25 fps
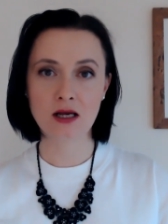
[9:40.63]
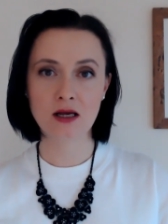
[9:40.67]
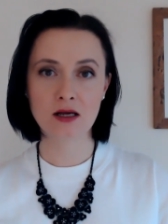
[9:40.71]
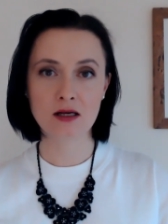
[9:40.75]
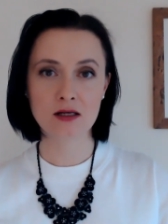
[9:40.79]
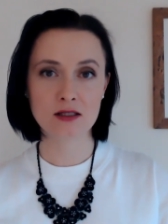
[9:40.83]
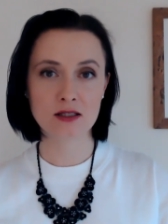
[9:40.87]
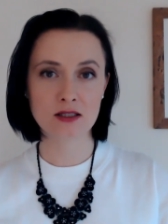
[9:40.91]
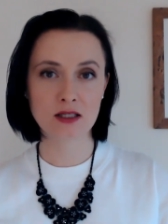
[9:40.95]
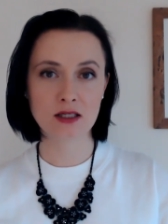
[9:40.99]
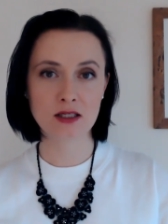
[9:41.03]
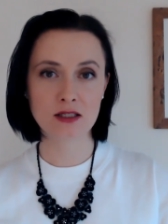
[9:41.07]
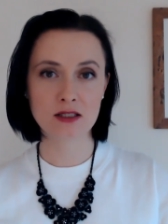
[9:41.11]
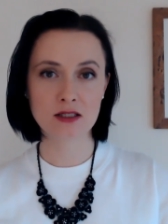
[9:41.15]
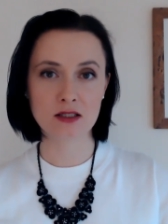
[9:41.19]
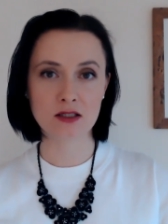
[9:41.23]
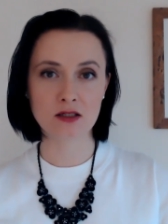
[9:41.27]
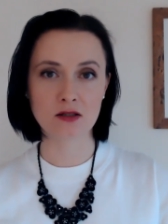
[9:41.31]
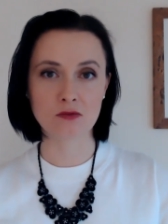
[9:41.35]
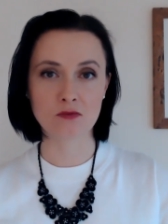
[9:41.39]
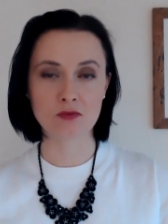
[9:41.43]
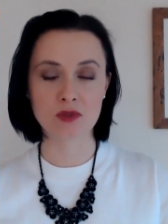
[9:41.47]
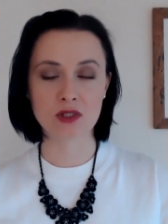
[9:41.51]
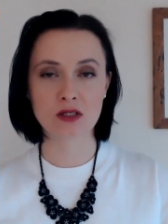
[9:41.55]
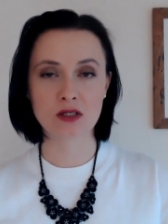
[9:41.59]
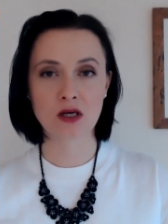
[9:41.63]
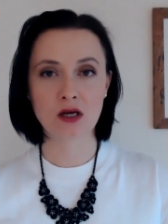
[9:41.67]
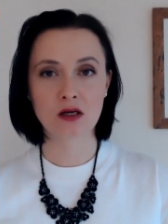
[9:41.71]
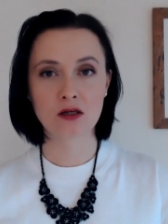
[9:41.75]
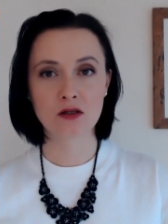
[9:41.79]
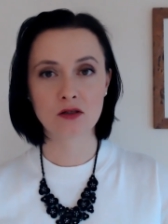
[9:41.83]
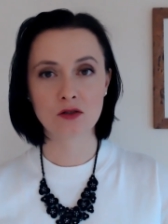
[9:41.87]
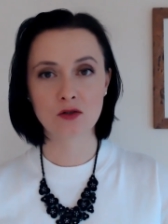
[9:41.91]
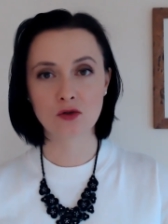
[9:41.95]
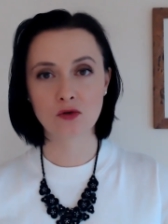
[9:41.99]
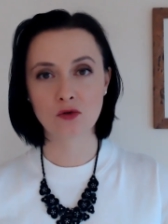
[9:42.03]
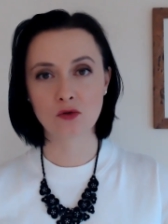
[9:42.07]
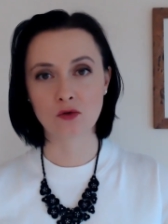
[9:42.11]
systems,
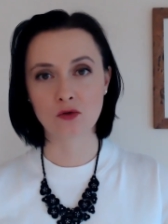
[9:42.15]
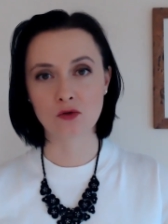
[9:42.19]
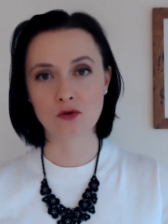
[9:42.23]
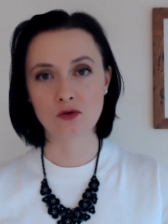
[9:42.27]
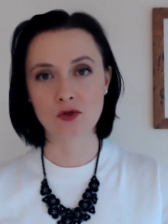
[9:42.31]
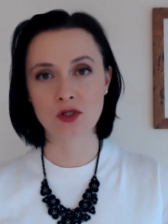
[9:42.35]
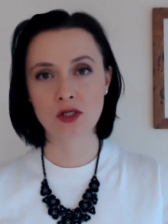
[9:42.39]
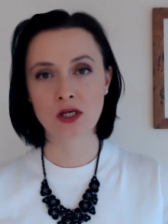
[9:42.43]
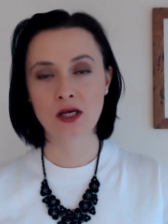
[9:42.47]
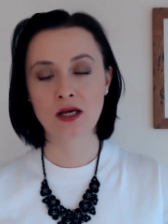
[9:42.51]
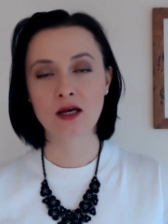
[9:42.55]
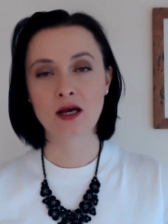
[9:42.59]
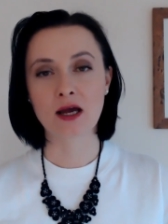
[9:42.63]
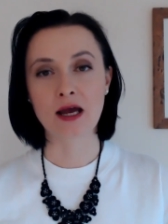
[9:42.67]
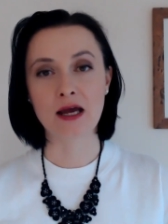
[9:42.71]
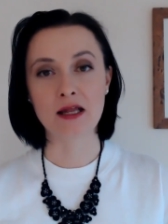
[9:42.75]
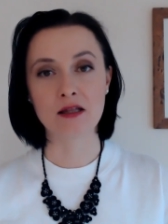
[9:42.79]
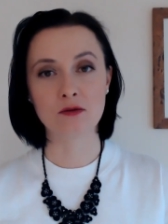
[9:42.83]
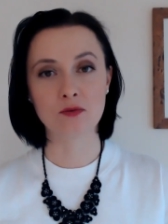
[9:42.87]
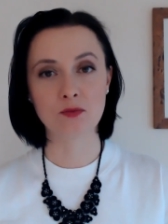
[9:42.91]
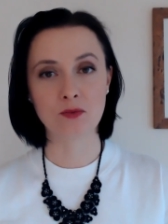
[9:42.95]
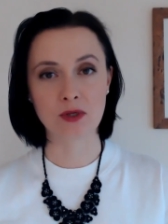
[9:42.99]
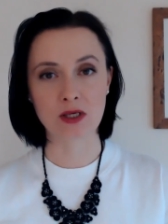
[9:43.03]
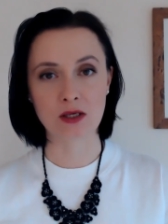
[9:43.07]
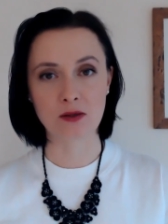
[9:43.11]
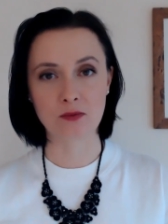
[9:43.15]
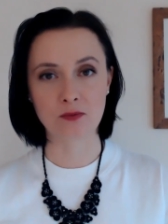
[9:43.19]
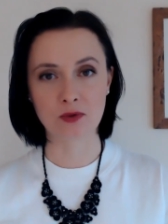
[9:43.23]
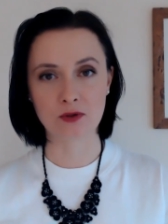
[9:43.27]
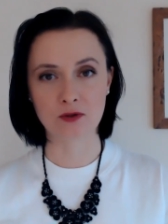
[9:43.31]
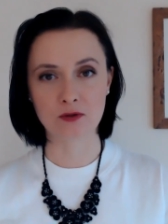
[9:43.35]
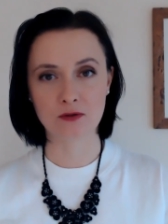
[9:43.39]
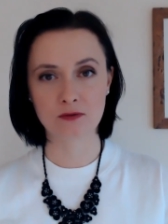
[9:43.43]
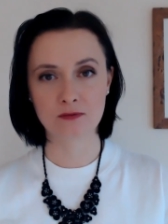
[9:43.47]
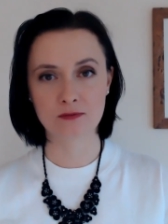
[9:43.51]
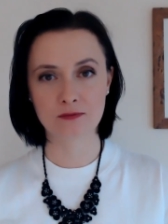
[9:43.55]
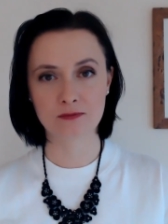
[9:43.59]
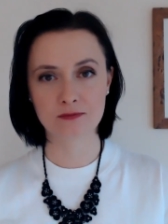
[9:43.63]
tools, and
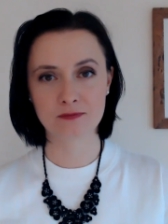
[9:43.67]
people.